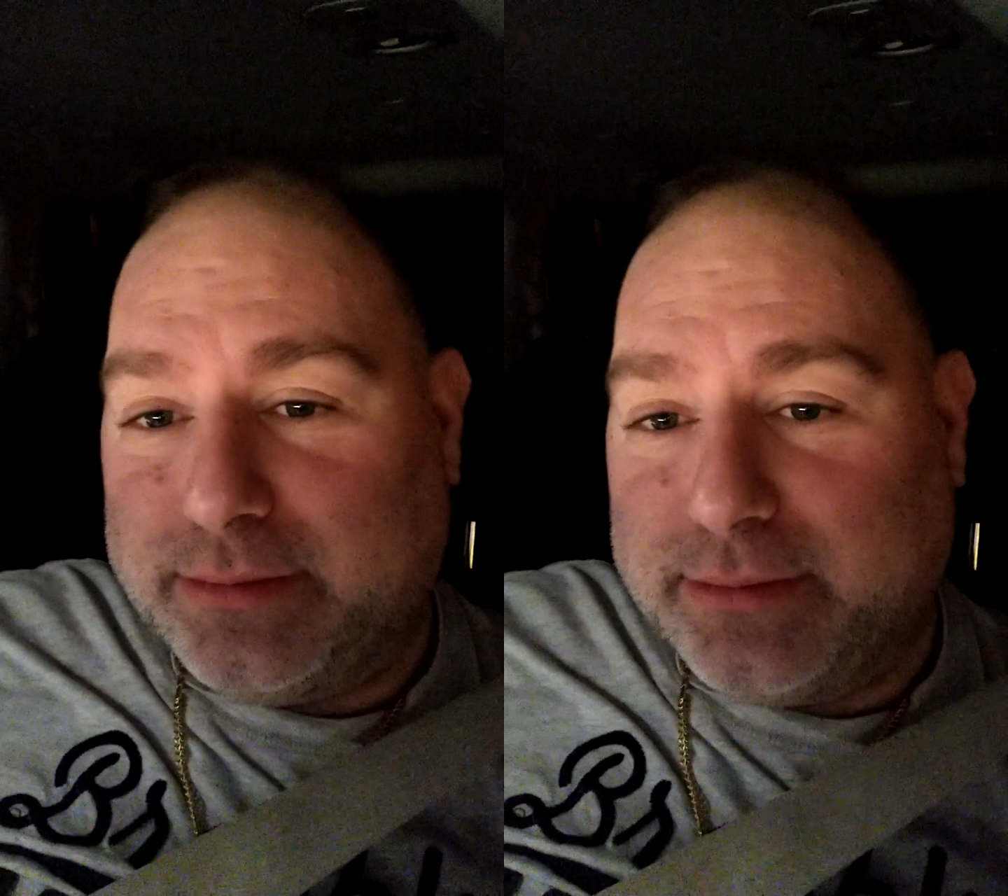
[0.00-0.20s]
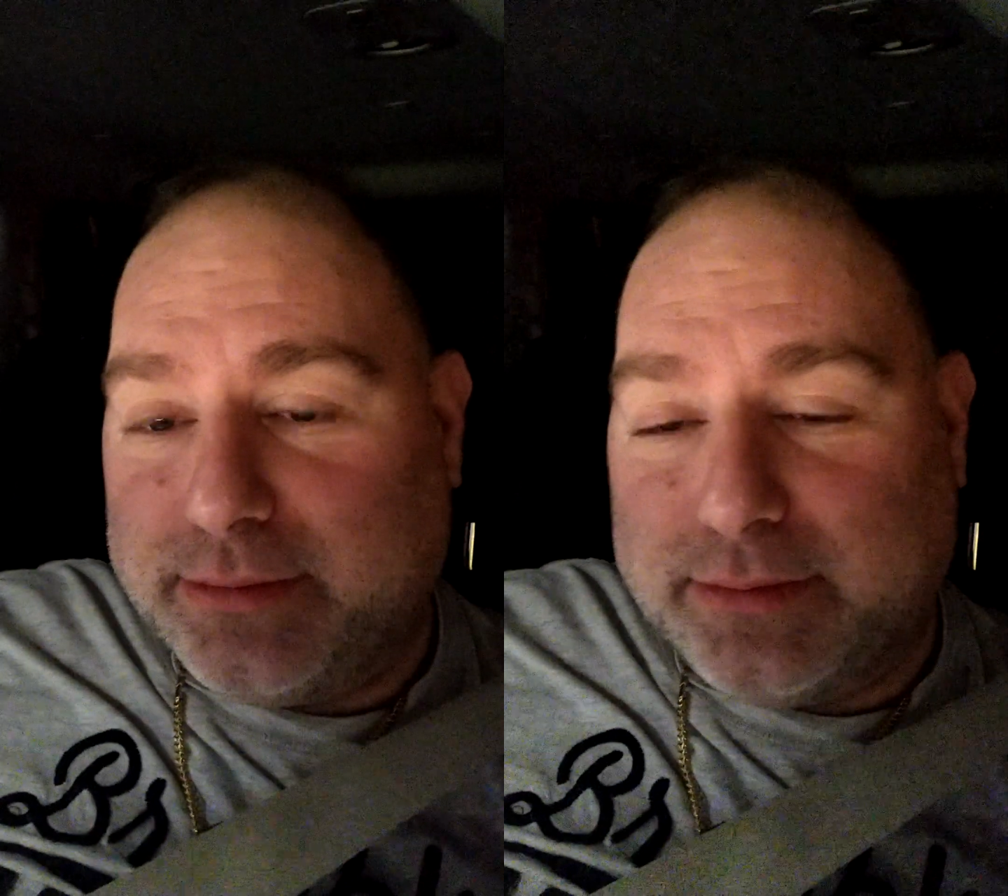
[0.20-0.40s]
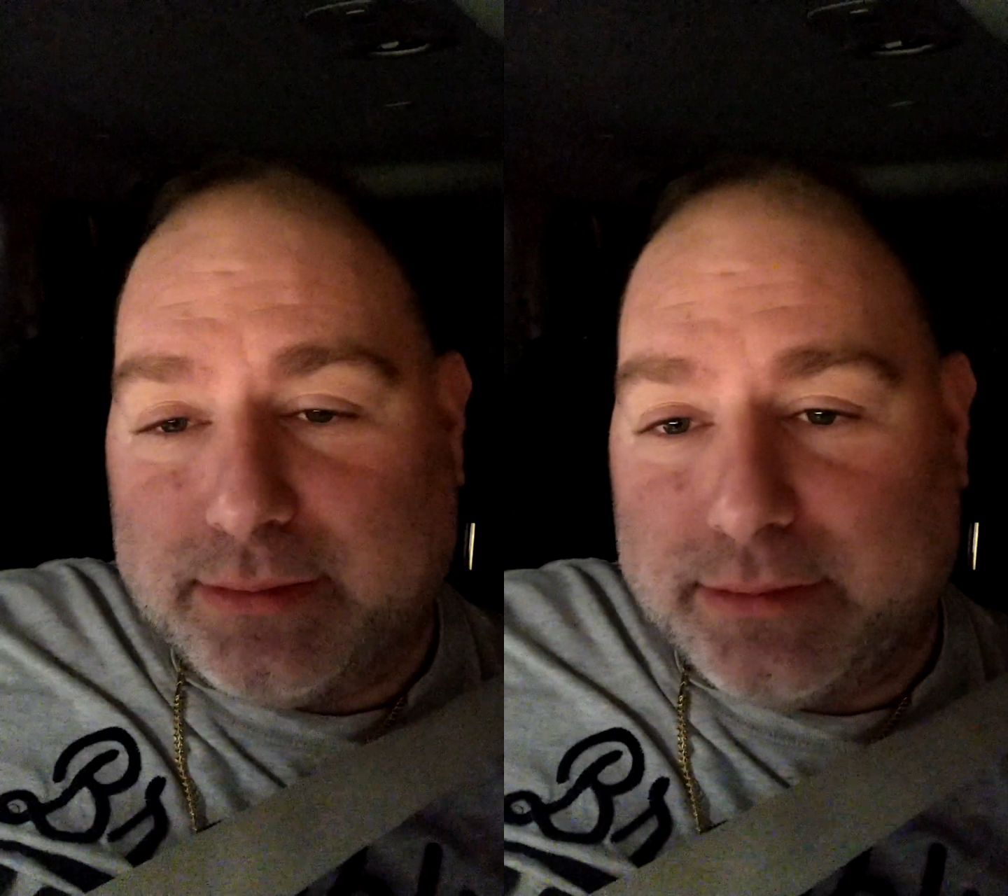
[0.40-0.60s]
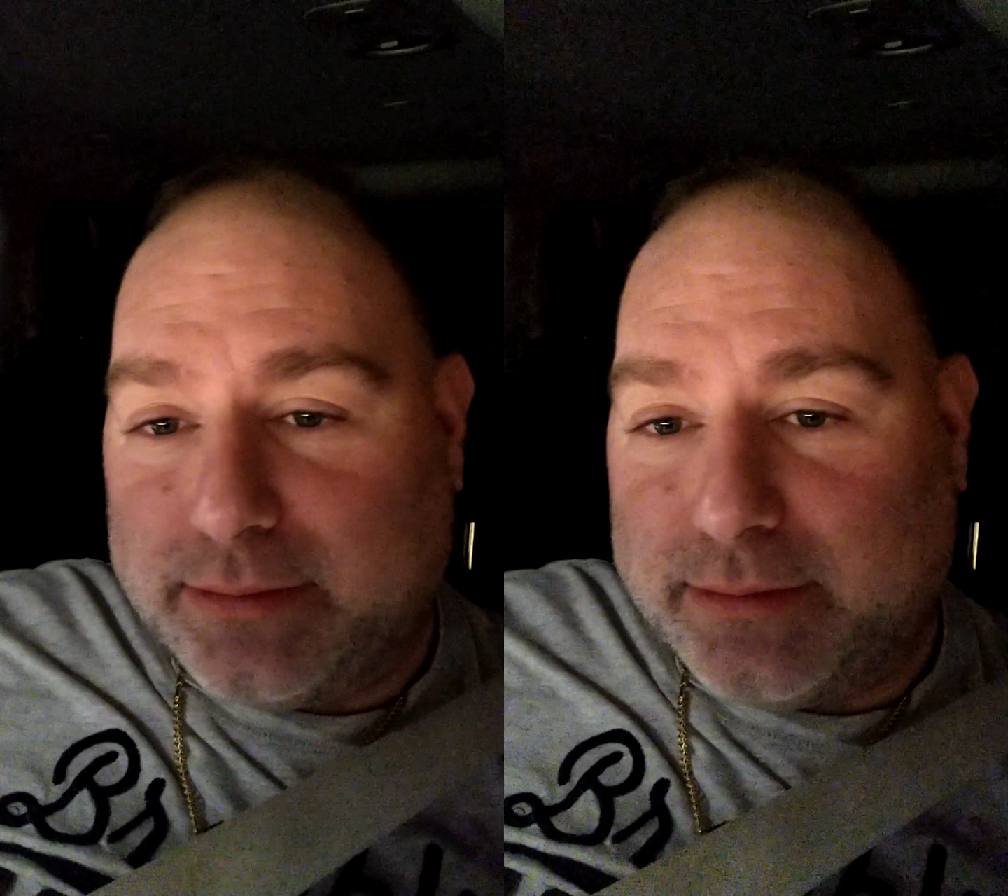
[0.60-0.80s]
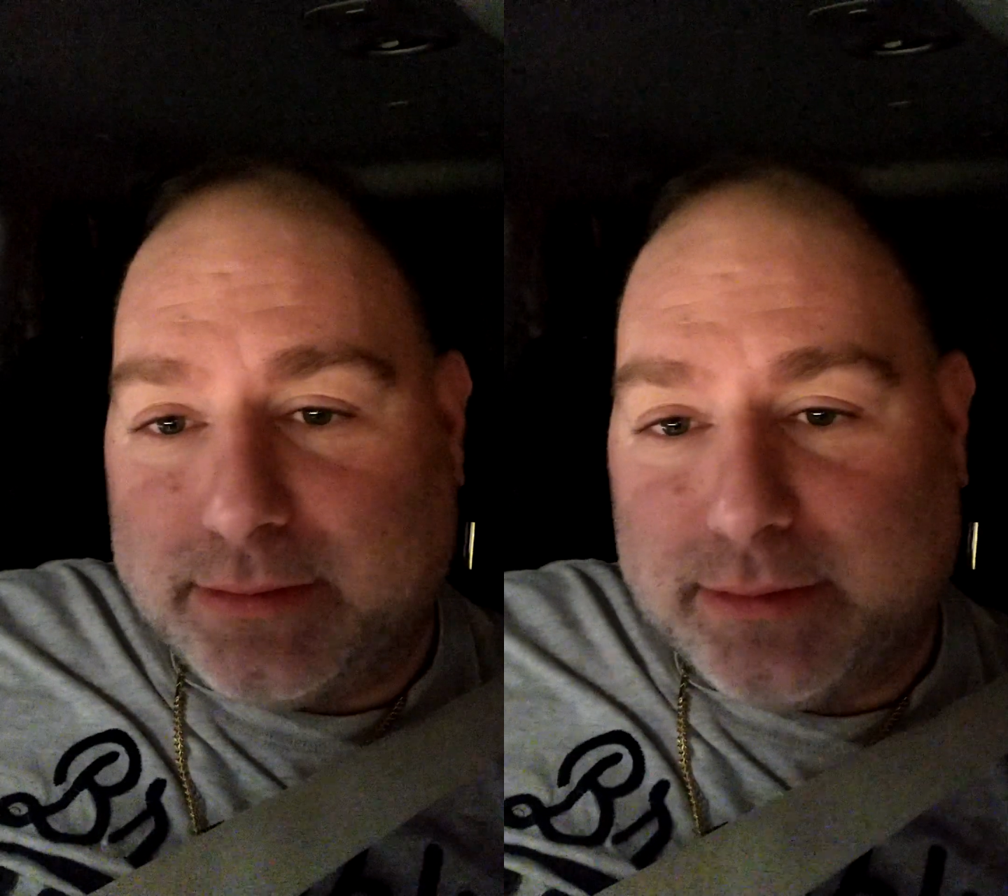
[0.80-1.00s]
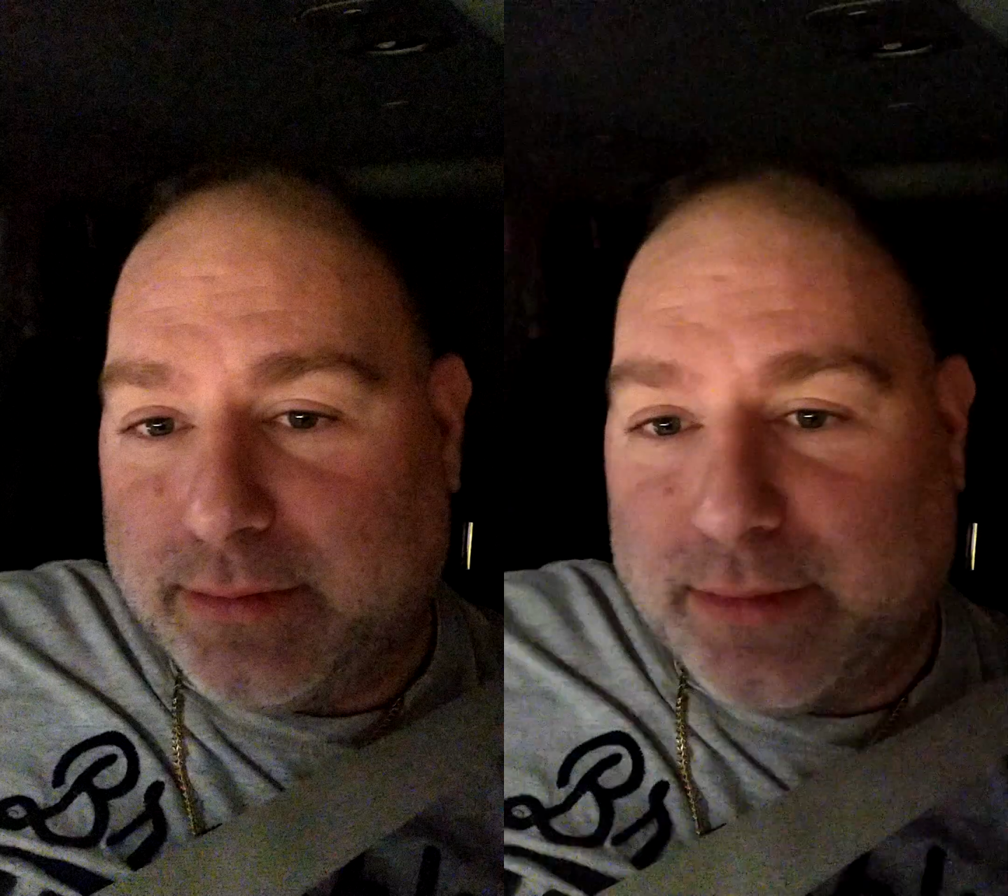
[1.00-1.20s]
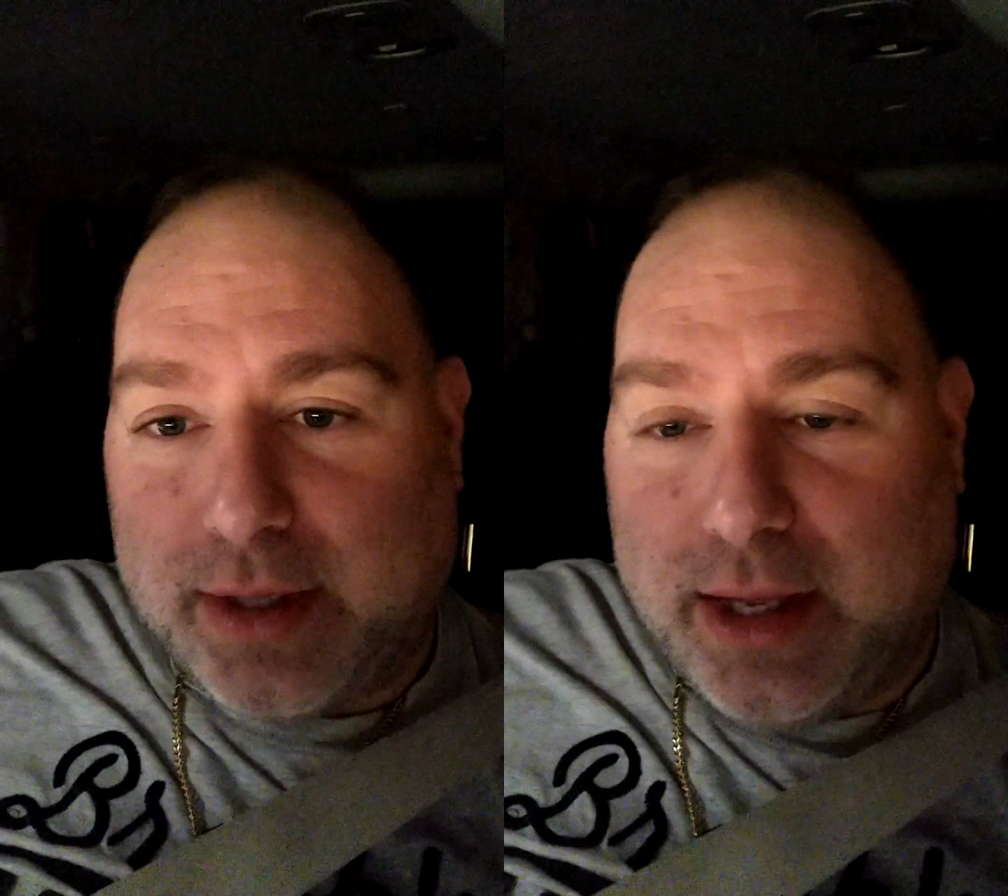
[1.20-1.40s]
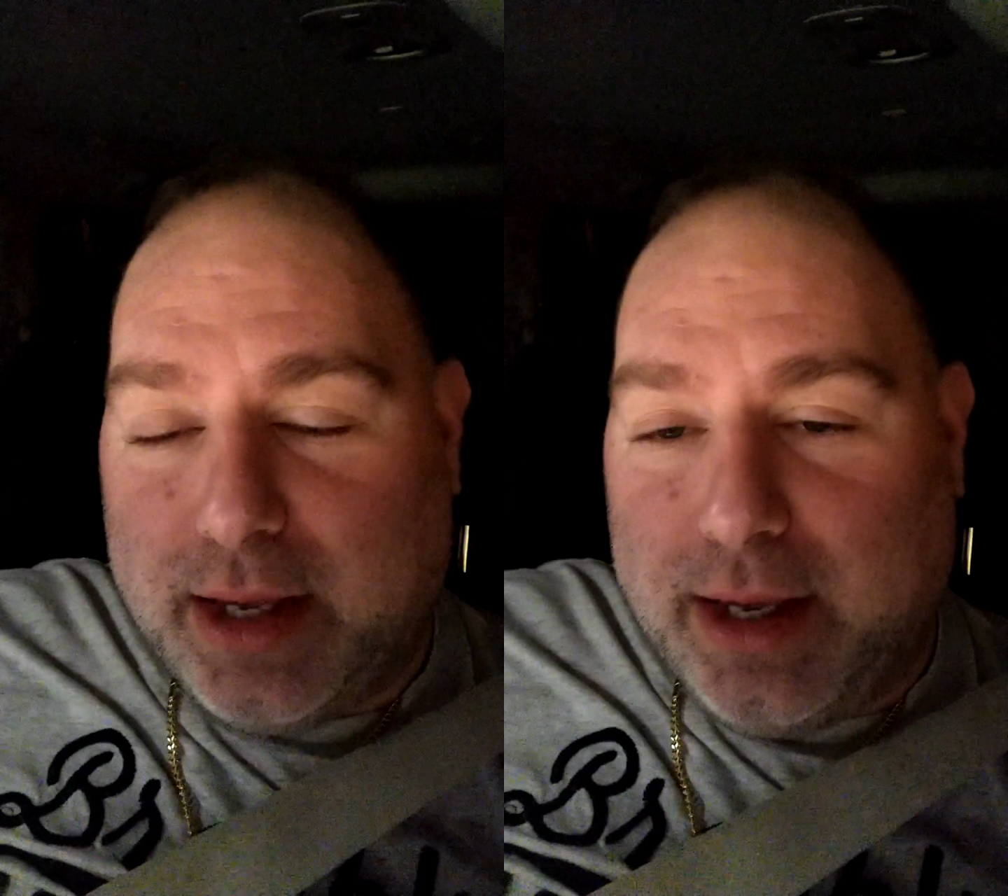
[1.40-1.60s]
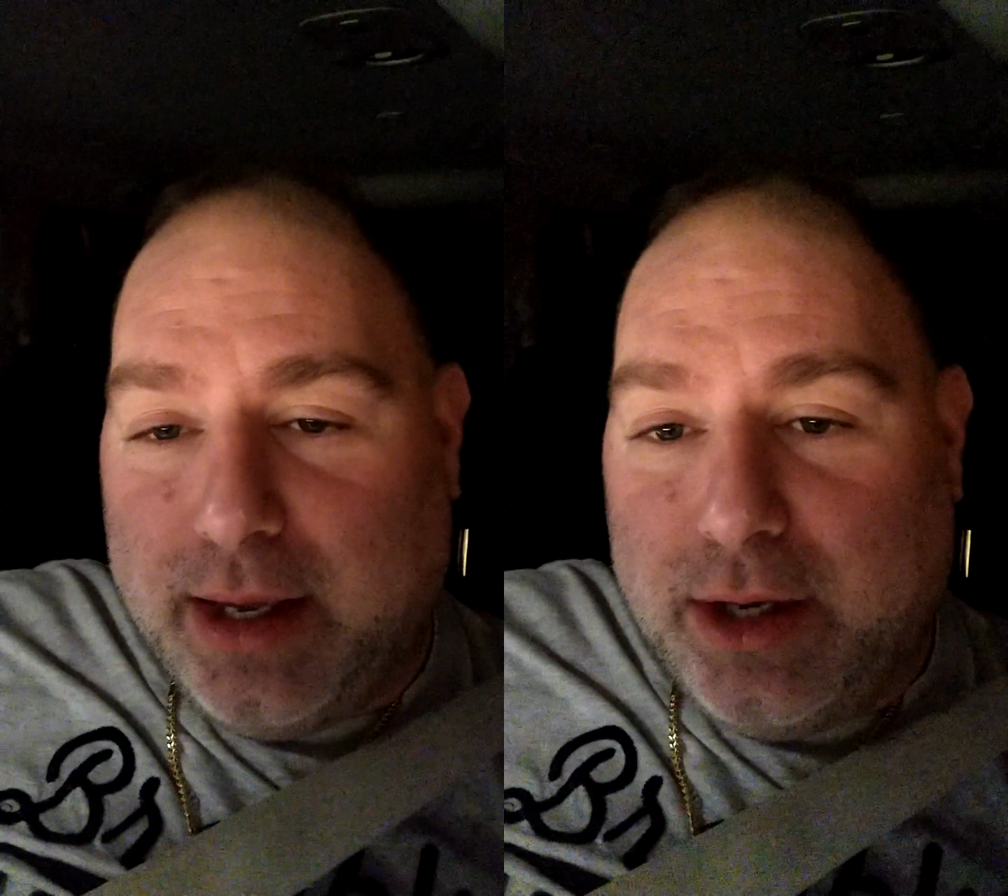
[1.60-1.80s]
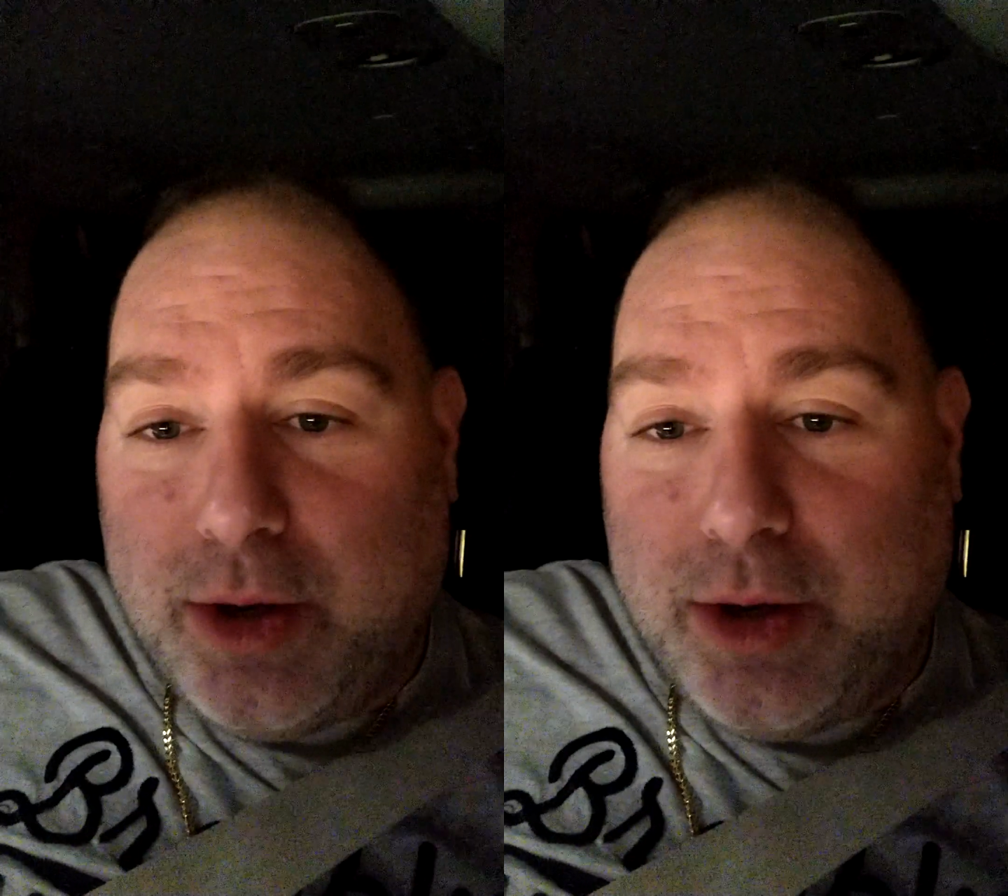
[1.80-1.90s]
Eddie lives. Eddie lives.